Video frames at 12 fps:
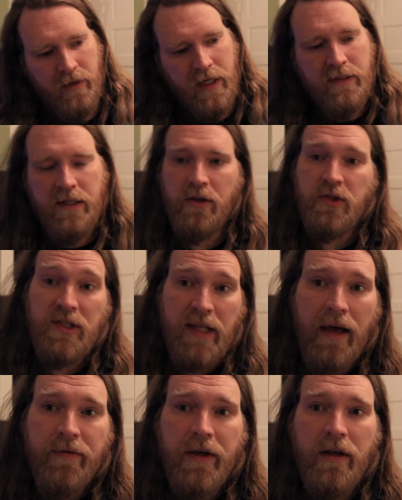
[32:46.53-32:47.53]

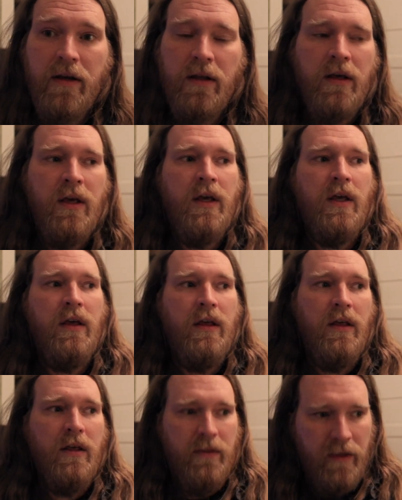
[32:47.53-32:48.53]
1807,
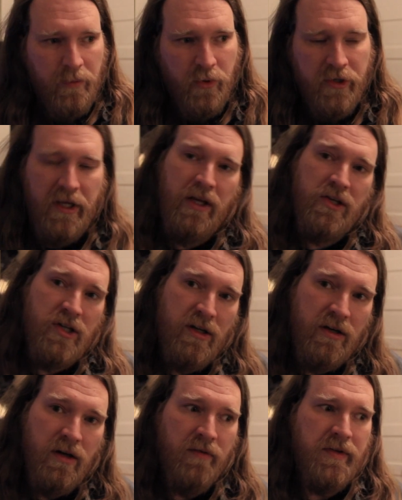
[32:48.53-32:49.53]
the
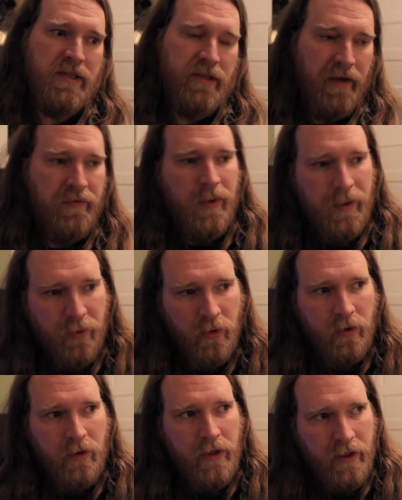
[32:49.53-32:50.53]
importation of enslaved people